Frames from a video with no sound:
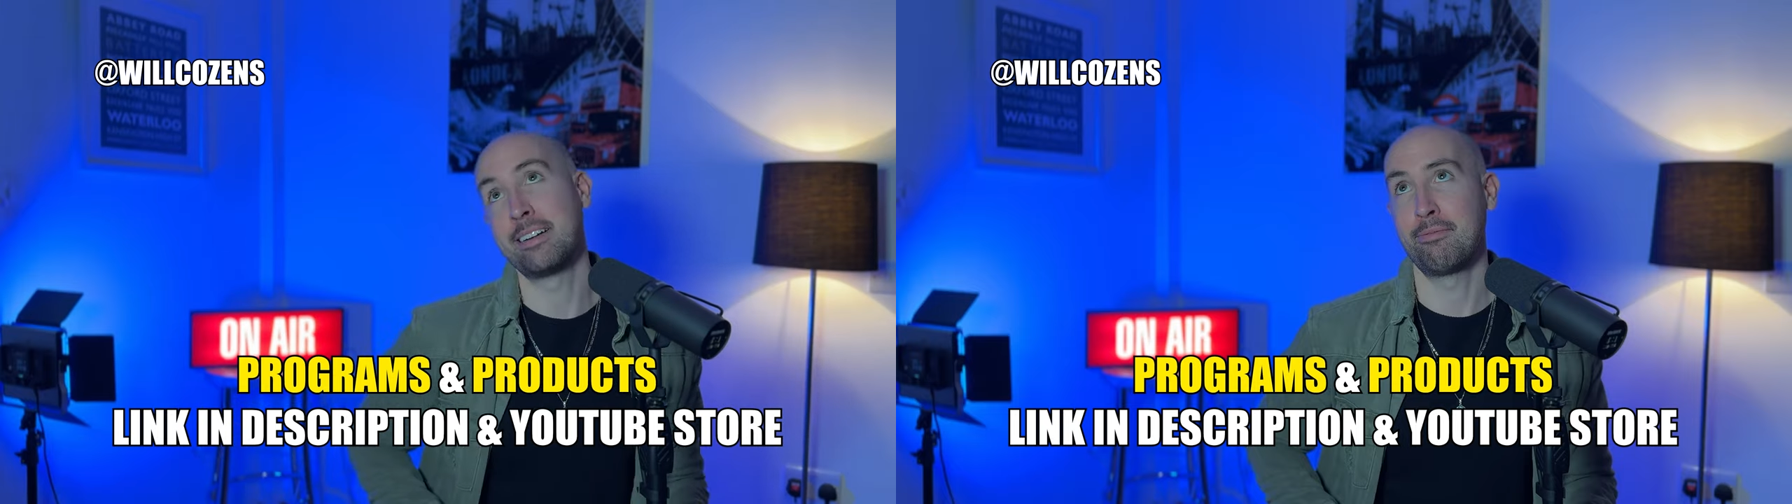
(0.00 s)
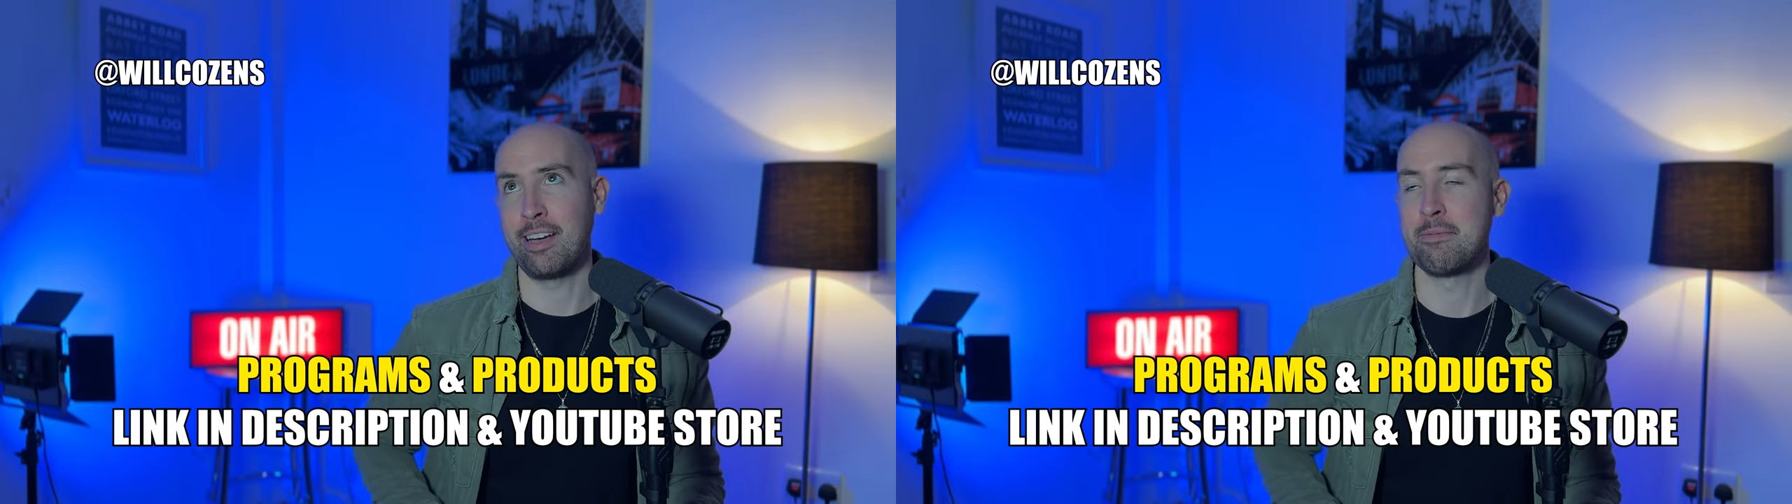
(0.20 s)

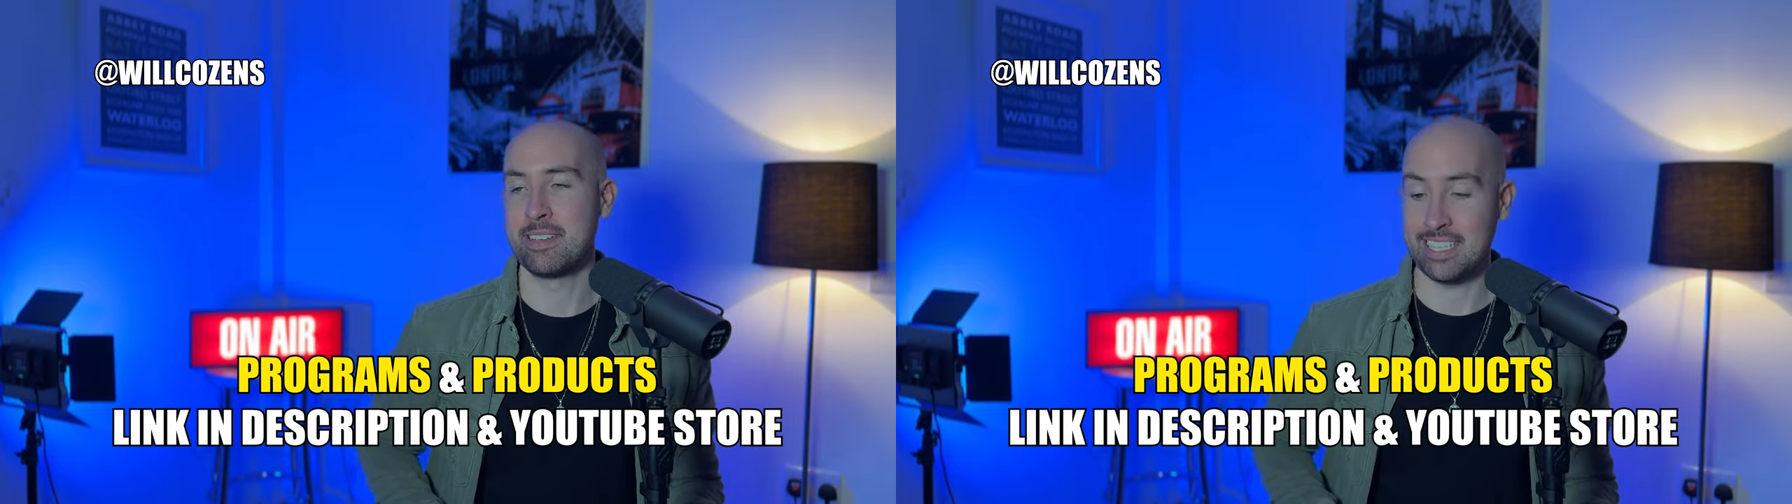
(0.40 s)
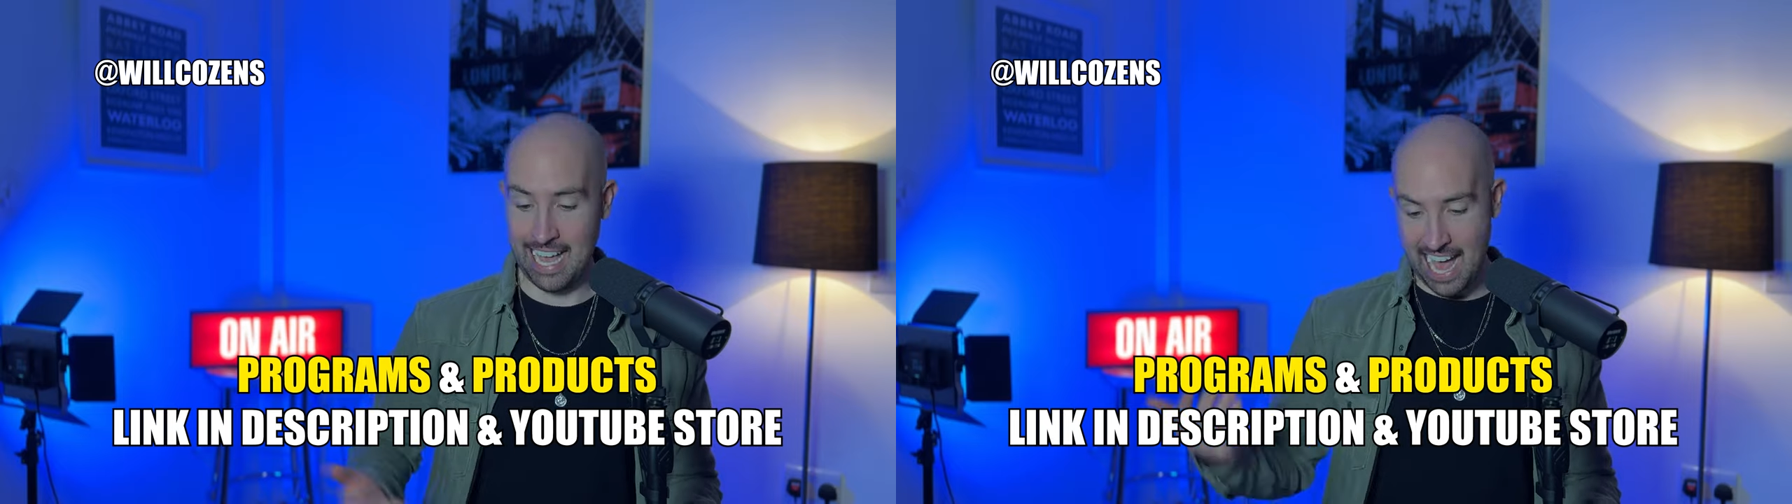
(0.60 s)
I'm
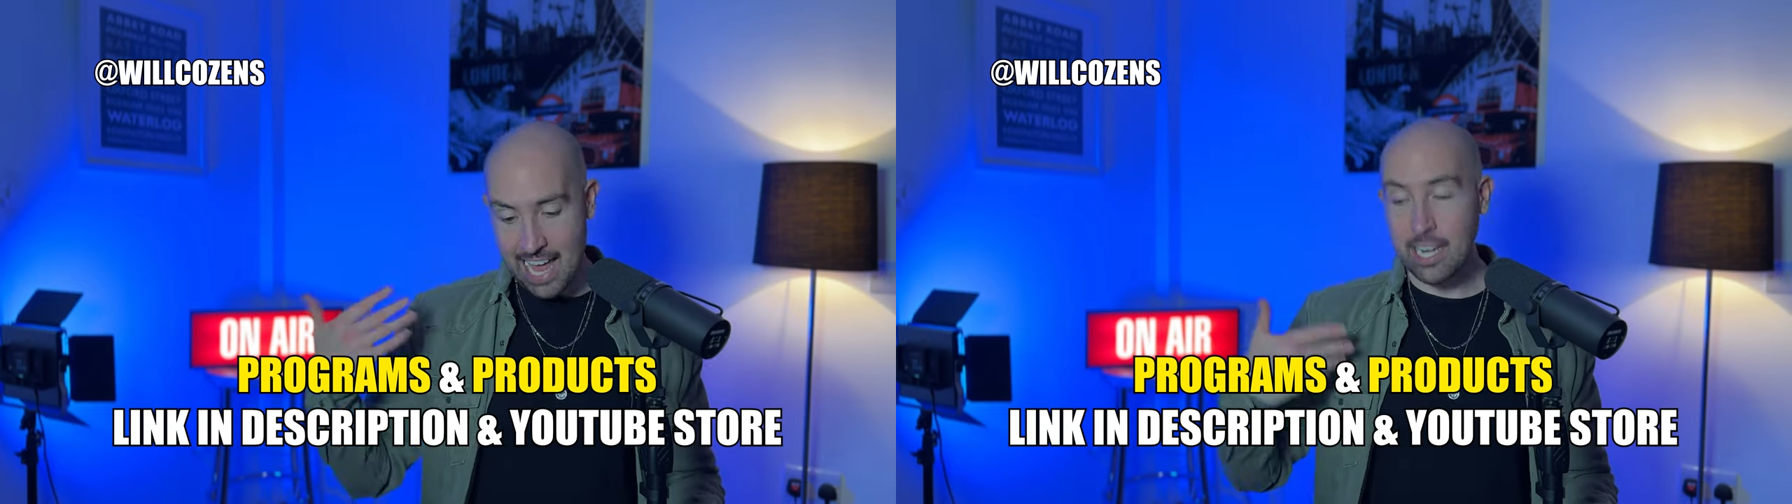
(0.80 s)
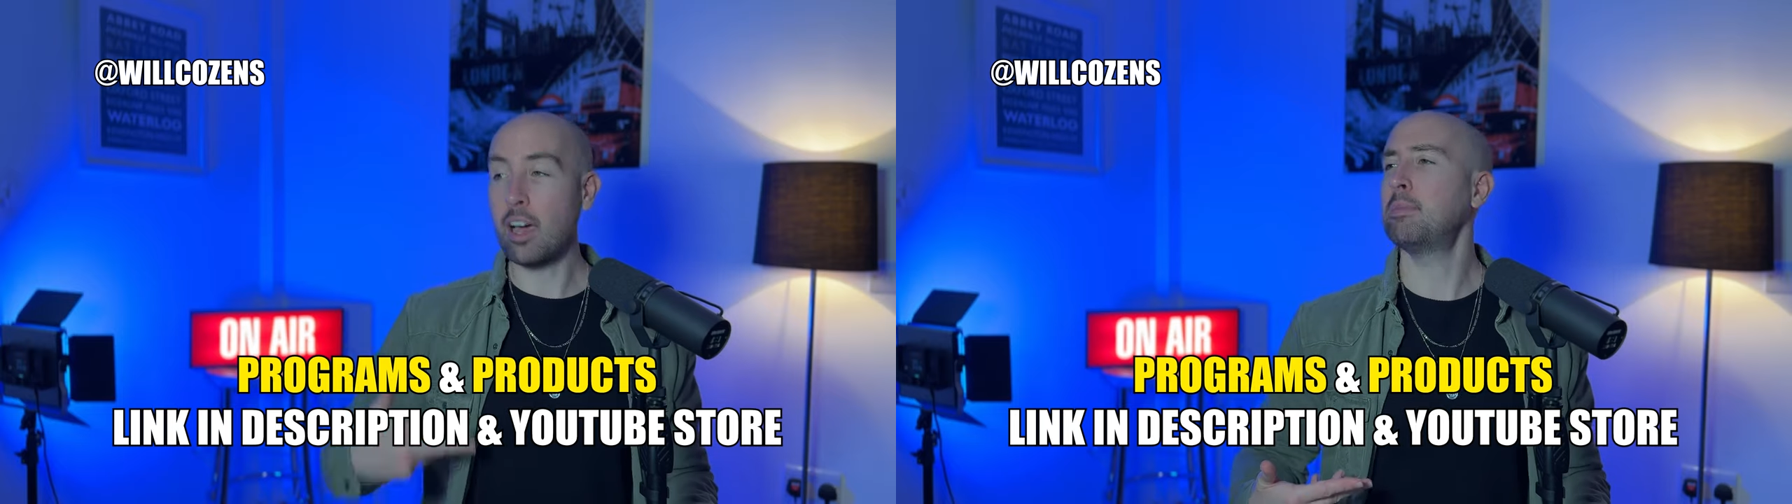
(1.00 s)
famous,
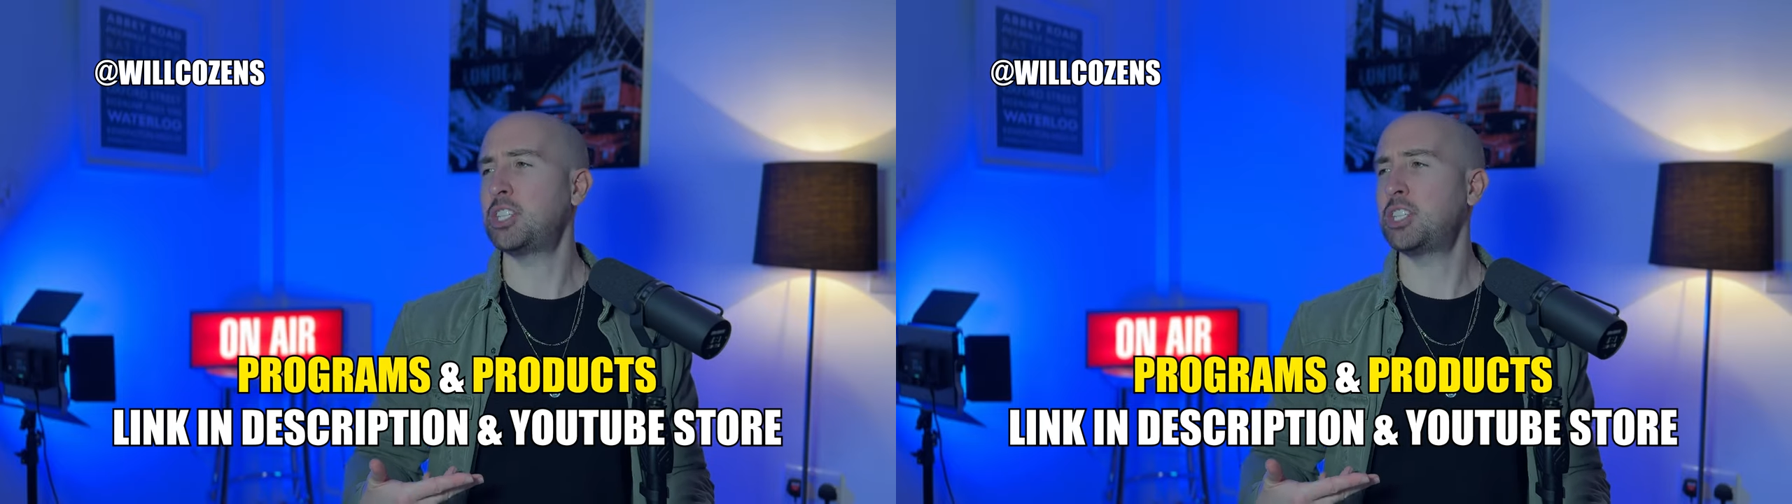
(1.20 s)
and I'm